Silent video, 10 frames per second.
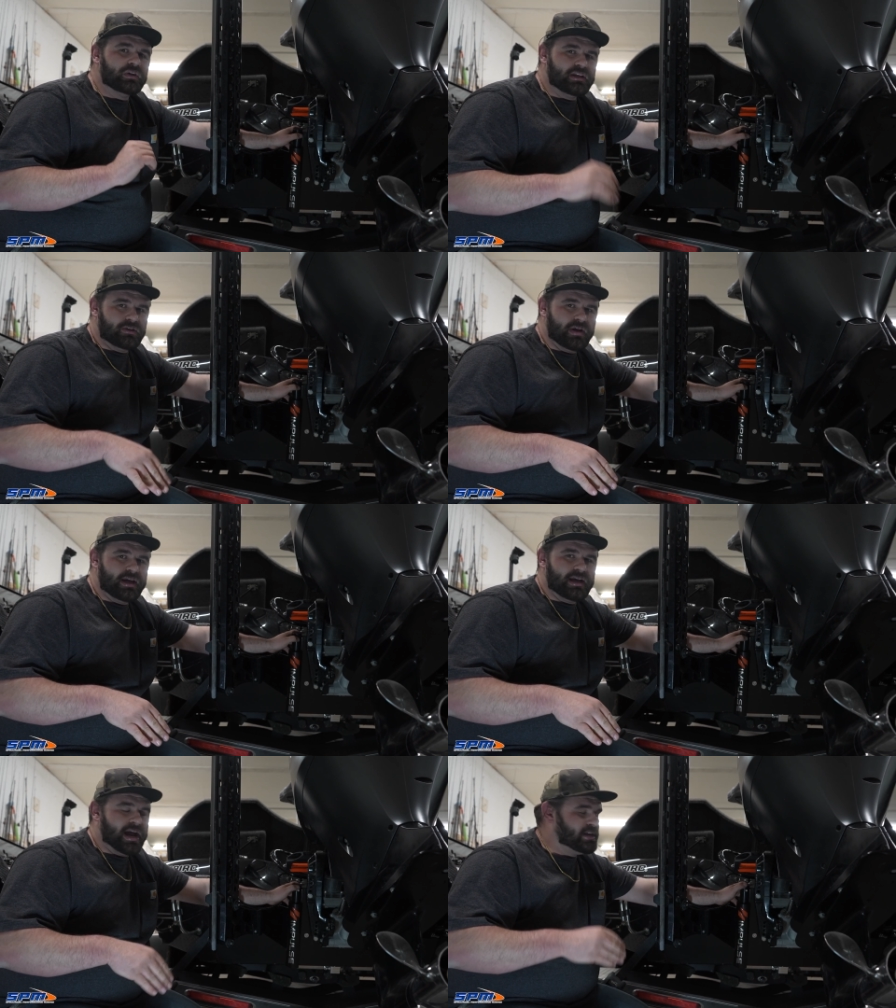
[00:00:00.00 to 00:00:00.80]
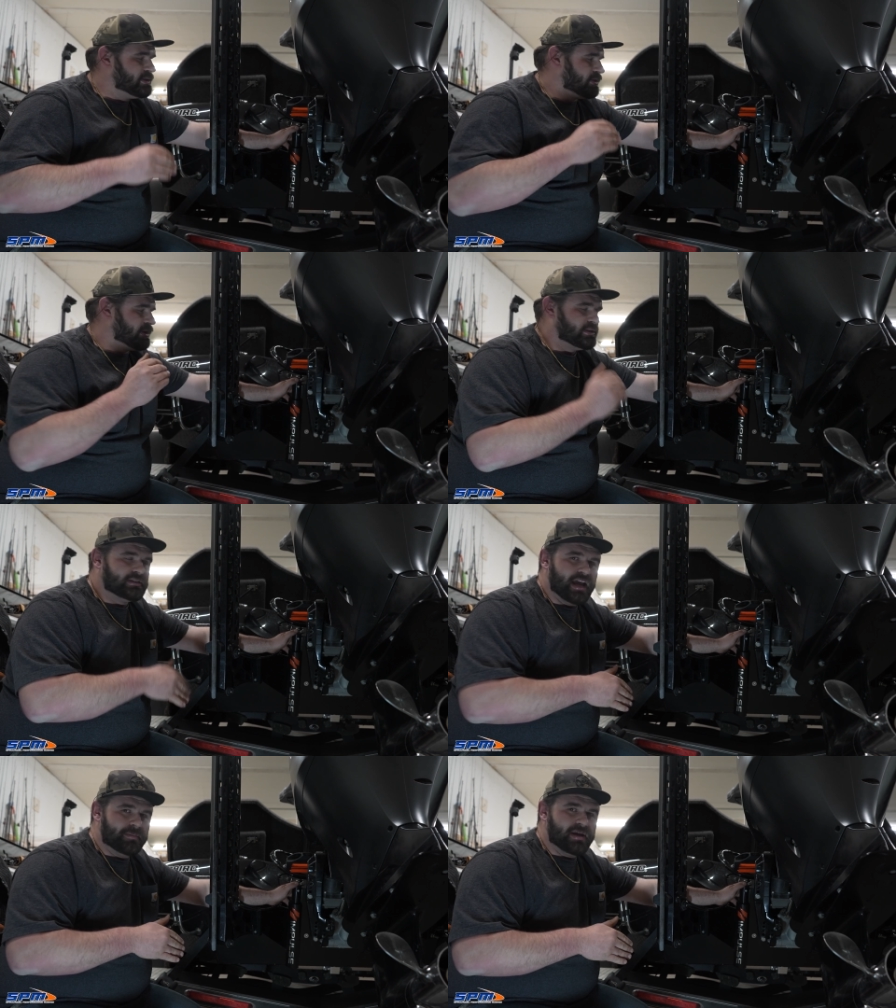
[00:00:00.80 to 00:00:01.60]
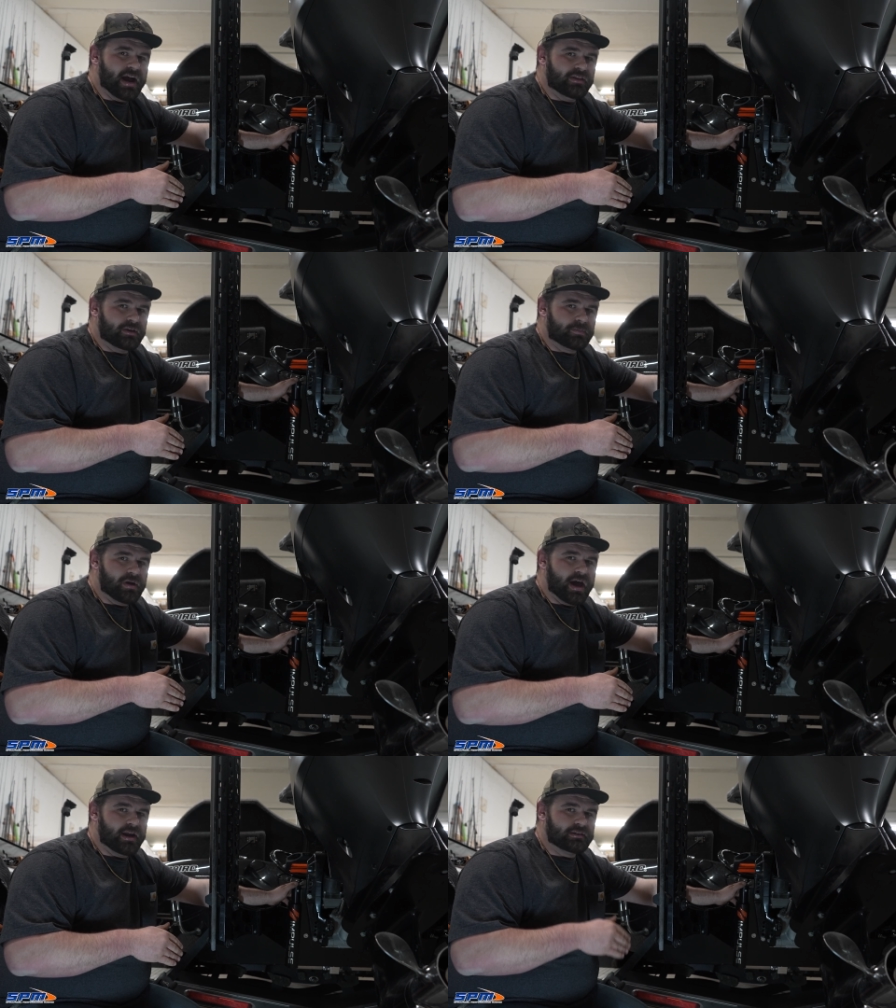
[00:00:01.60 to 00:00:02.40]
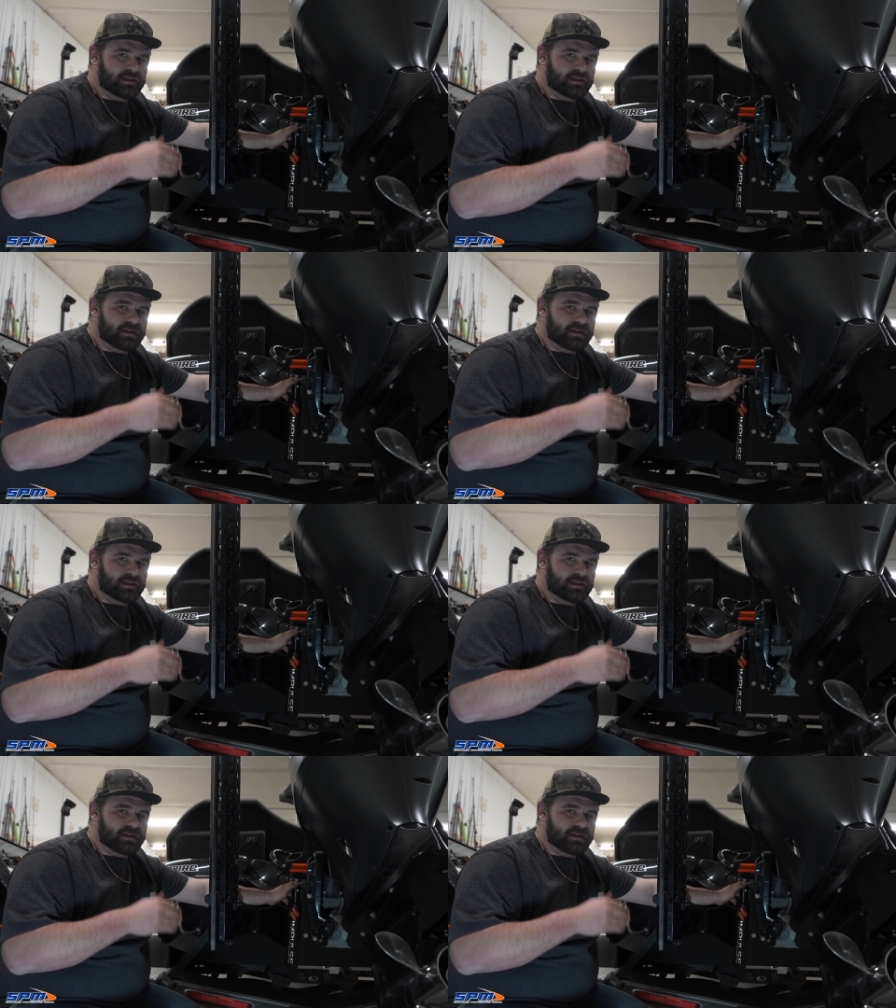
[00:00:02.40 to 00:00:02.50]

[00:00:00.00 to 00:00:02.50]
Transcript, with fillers: really great guys that are going to stand behind their product